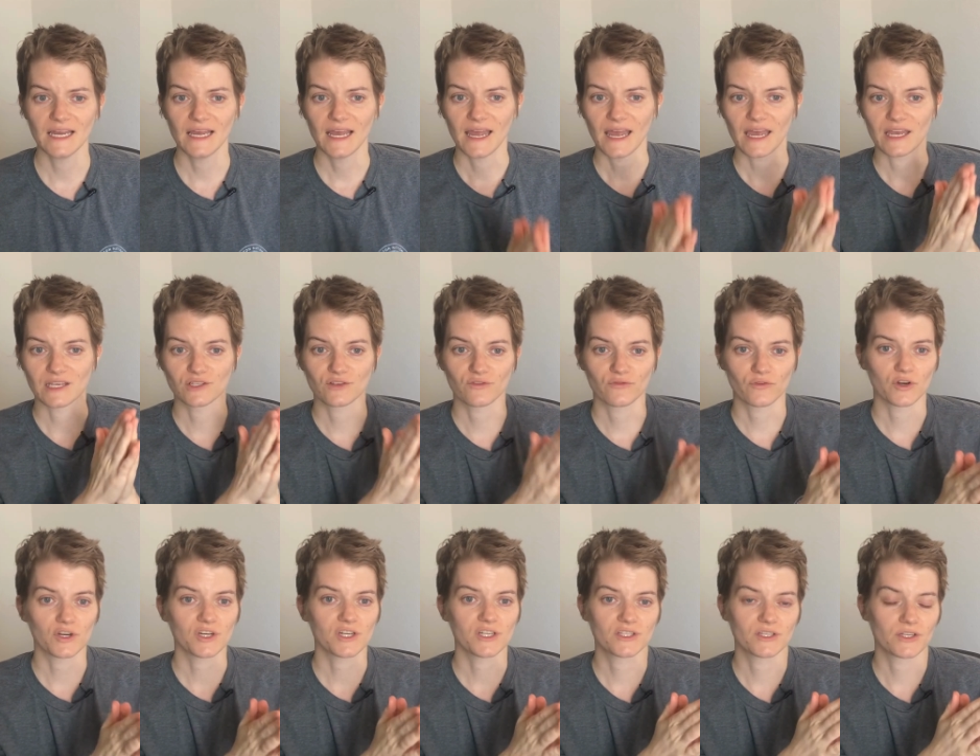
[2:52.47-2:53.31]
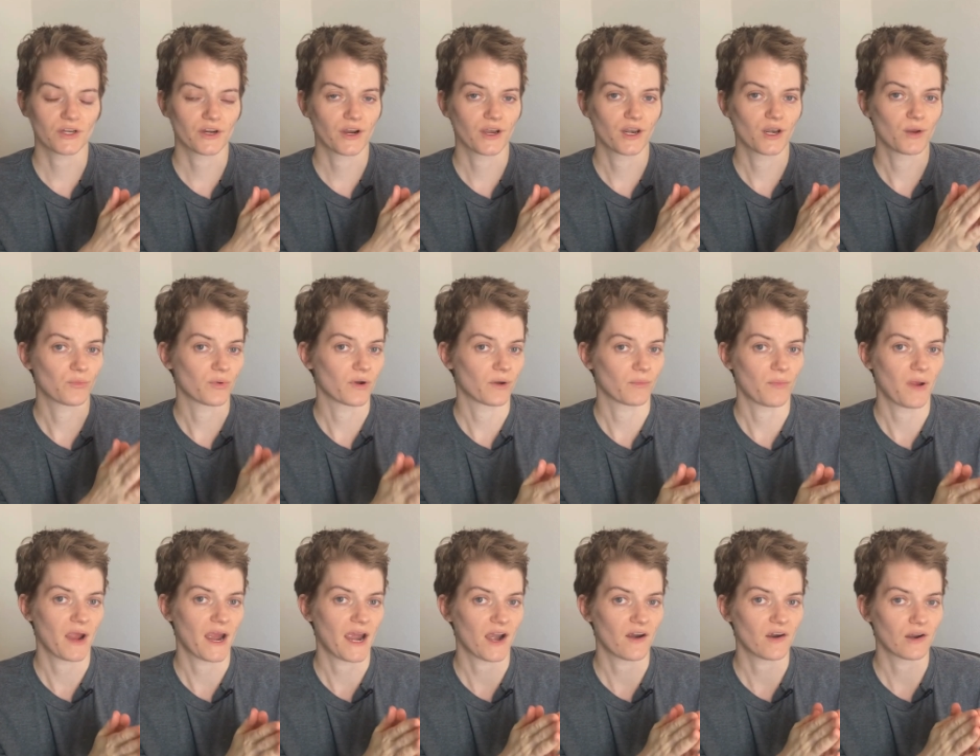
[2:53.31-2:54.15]
is first they're going to
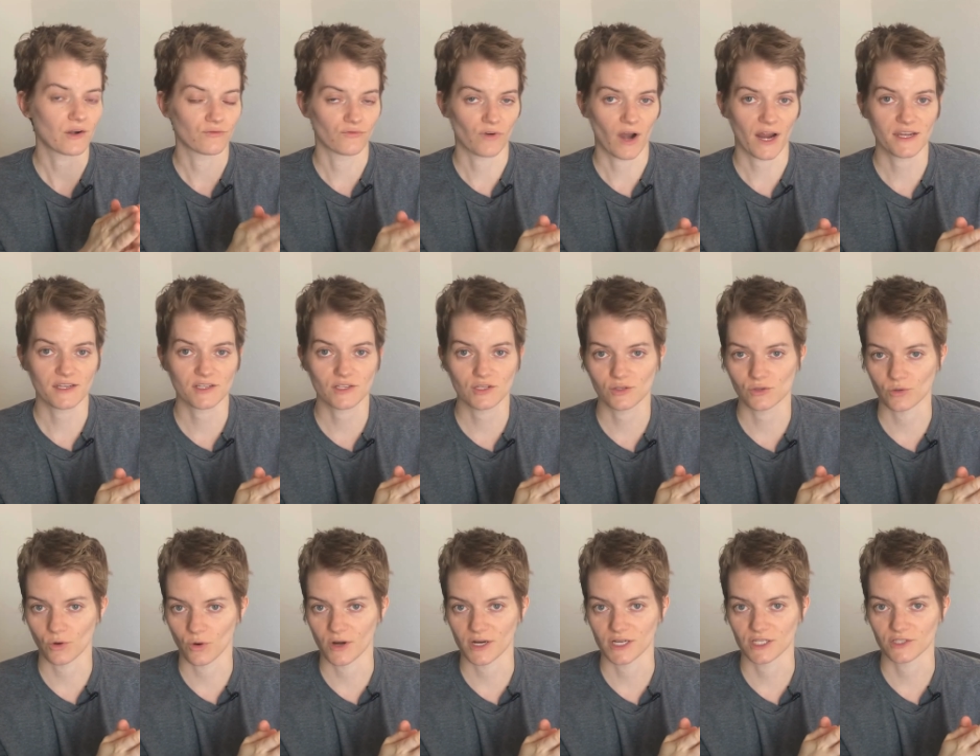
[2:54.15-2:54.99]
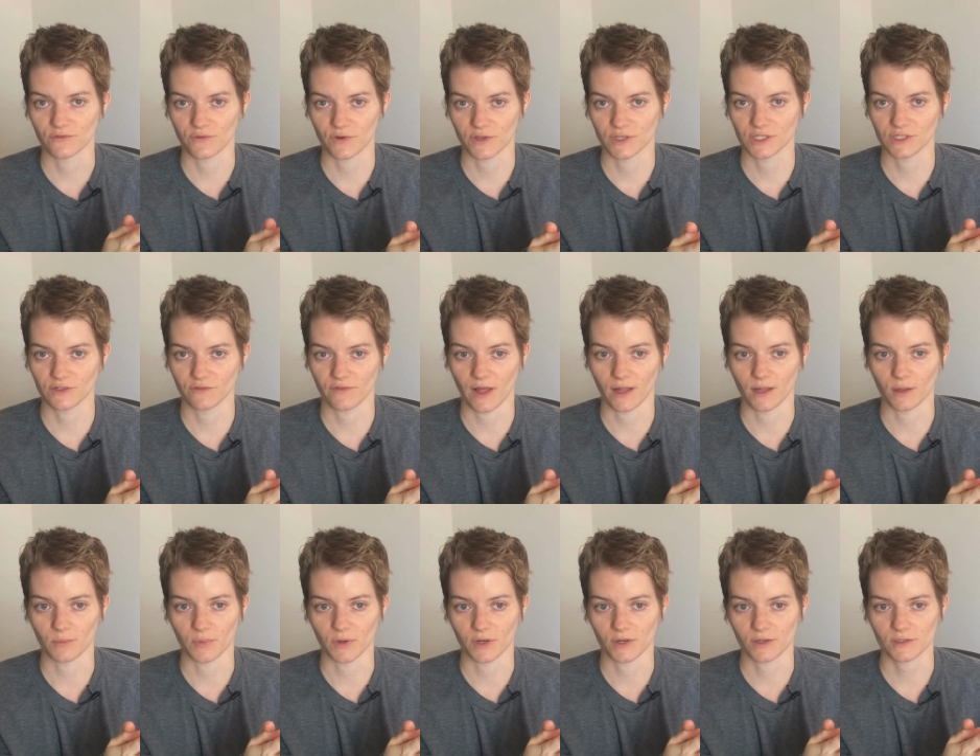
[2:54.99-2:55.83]
prepare and write stories for the
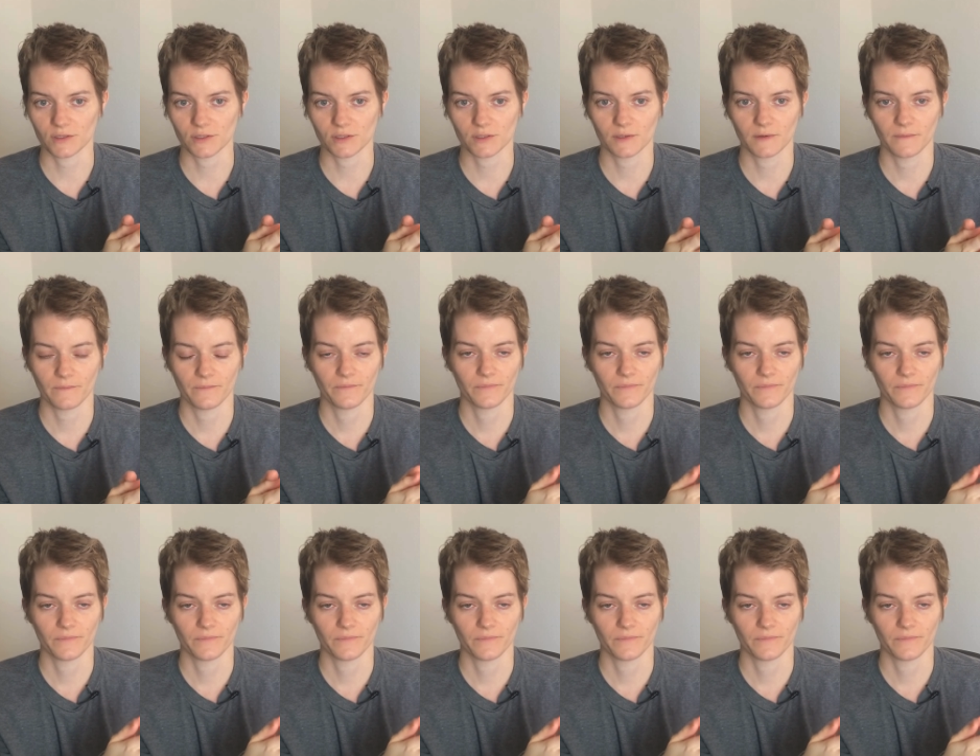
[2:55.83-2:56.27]
developers.